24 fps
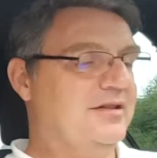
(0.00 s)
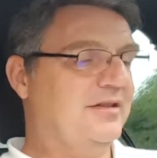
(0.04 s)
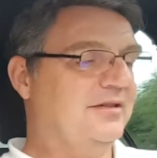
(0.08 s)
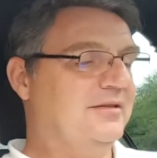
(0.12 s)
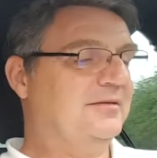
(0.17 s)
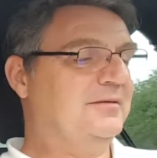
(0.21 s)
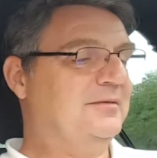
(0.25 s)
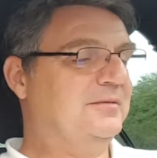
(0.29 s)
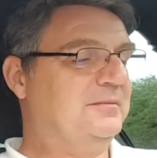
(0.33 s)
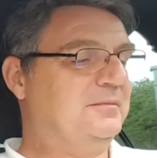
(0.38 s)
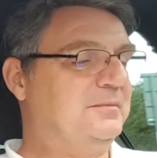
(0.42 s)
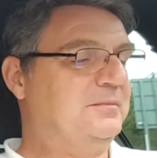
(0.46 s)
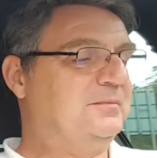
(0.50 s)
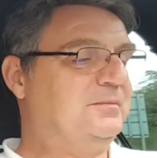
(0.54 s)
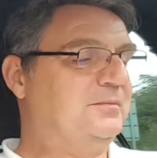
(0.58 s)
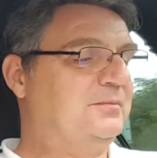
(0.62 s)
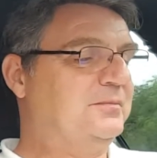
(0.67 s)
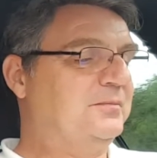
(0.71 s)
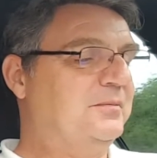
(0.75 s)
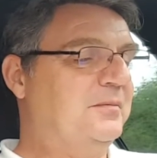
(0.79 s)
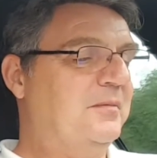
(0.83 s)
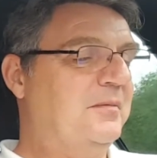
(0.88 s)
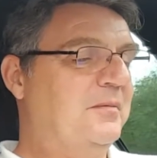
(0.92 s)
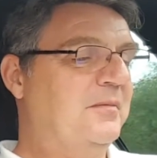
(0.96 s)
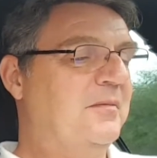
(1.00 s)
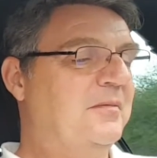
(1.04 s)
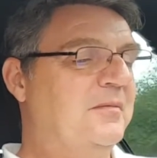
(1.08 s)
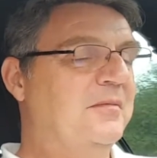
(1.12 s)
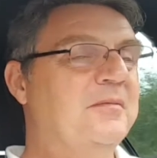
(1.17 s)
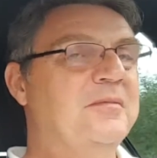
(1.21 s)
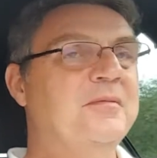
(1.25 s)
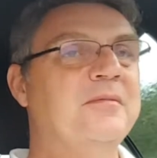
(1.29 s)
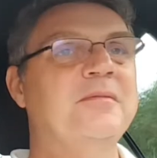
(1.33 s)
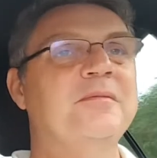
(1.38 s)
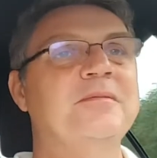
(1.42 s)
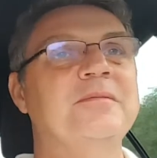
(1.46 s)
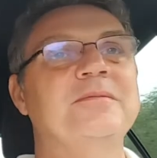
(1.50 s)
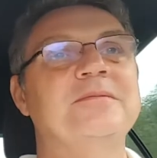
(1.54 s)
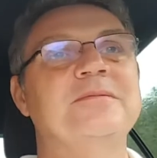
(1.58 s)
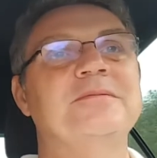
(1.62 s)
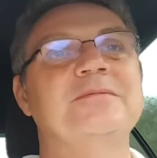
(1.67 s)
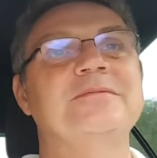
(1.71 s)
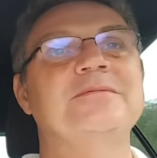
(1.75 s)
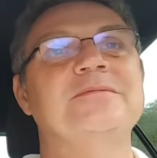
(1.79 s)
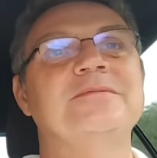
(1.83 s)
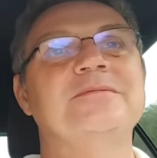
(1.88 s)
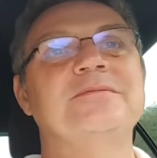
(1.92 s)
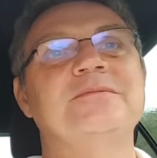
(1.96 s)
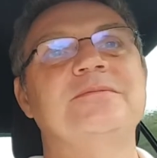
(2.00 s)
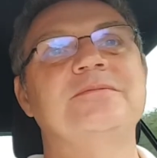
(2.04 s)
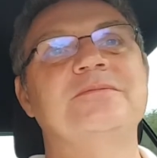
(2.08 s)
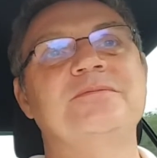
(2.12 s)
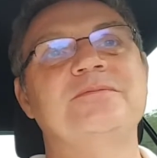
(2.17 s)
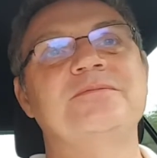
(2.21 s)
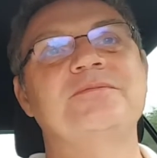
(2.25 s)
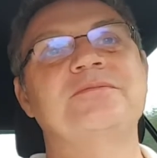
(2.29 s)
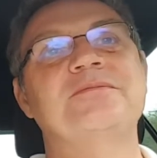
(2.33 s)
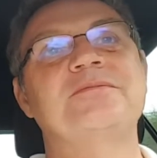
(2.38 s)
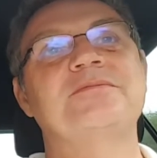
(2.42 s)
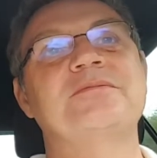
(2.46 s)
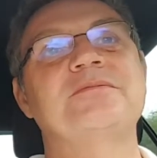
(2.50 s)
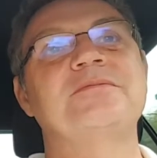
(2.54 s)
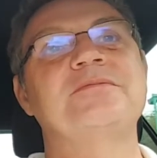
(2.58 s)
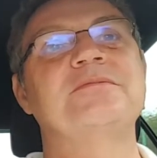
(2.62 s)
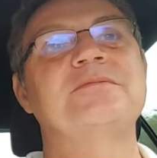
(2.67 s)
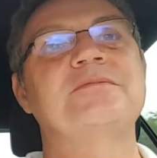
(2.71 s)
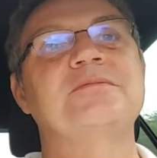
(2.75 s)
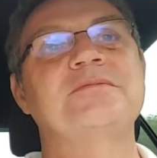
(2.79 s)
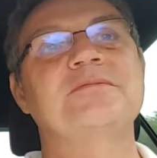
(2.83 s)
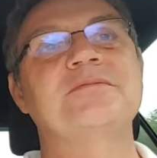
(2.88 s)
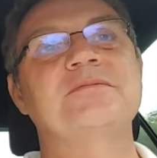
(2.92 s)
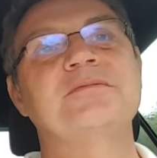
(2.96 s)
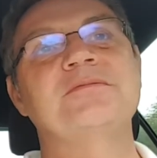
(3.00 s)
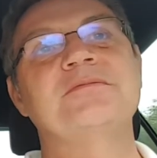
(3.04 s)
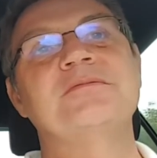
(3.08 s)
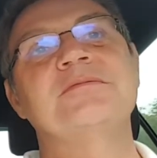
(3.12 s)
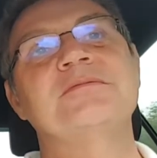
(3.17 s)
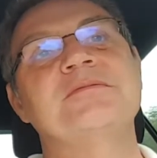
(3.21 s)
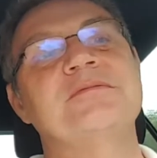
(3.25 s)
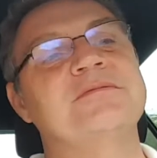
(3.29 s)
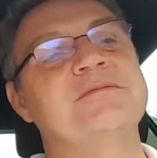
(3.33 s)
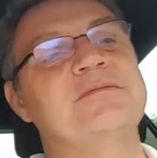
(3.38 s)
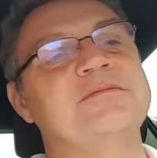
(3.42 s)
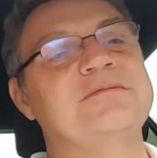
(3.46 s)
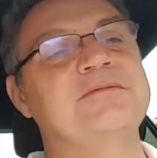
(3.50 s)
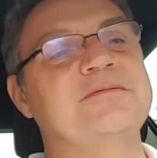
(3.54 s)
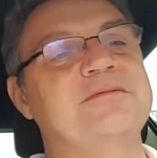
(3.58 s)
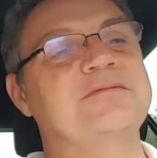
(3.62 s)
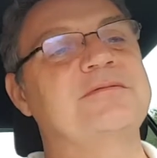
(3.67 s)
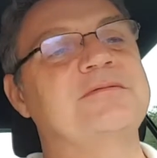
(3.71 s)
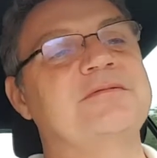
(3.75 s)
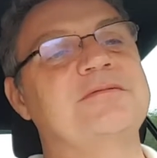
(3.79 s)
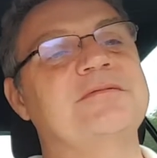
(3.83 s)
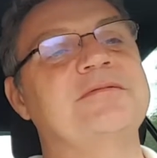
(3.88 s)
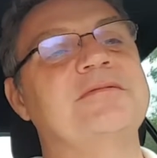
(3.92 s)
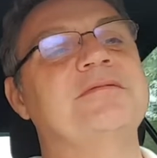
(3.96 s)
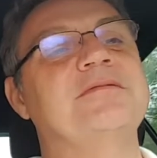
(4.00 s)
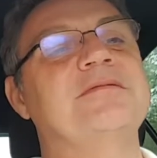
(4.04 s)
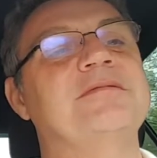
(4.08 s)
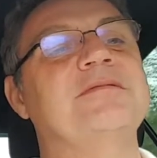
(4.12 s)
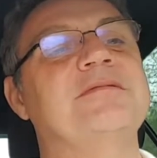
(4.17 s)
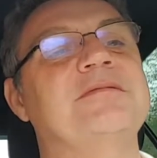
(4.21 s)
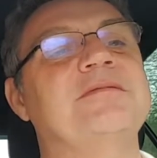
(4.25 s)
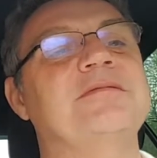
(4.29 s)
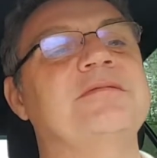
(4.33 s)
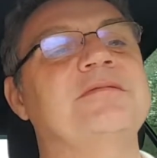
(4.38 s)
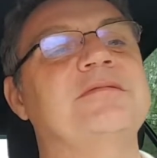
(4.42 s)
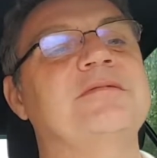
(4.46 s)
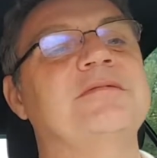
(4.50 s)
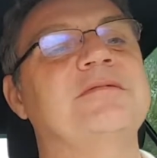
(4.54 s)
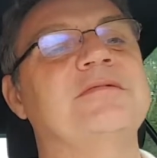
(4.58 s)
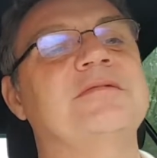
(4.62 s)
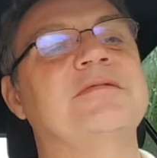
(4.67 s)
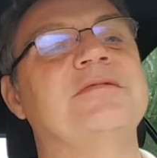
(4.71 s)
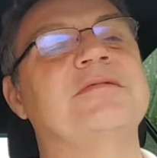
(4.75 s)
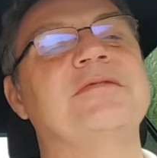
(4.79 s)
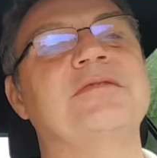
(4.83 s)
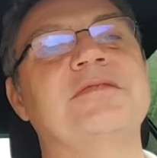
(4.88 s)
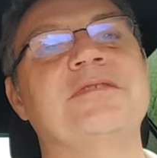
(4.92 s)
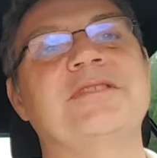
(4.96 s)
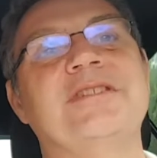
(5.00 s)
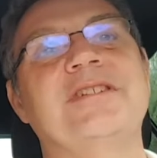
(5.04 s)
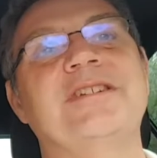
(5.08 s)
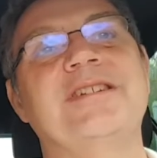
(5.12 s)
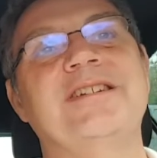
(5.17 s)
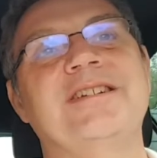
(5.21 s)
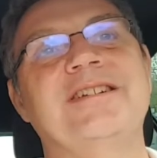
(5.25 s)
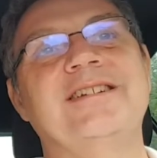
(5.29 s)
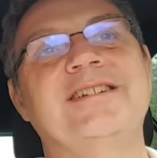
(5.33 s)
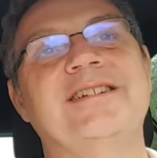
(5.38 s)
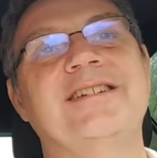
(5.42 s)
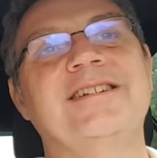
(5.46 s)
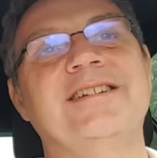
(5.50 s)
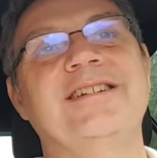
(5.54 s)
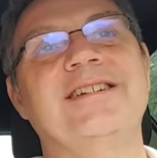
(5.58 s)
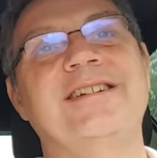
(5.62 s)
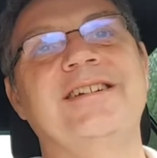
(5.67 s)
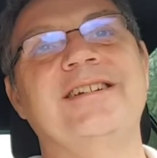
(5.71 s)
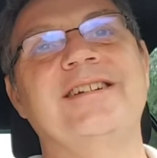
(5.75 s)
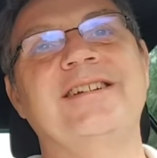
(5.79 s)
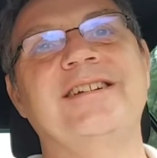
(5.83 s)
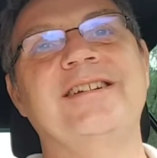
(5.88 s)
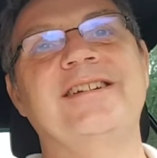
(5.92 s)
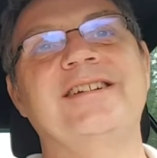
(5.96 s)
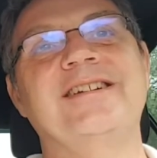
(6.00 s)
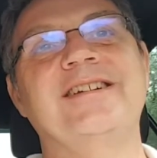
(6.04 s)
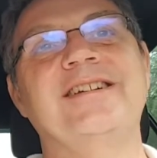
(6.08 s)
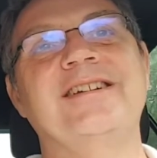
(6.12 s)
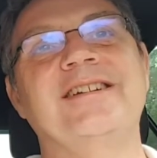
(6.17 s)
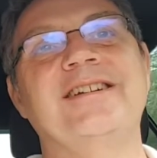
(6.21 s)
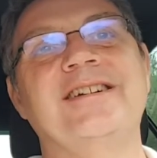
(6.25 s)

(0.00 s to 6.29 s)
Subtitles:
This person isn't speaking.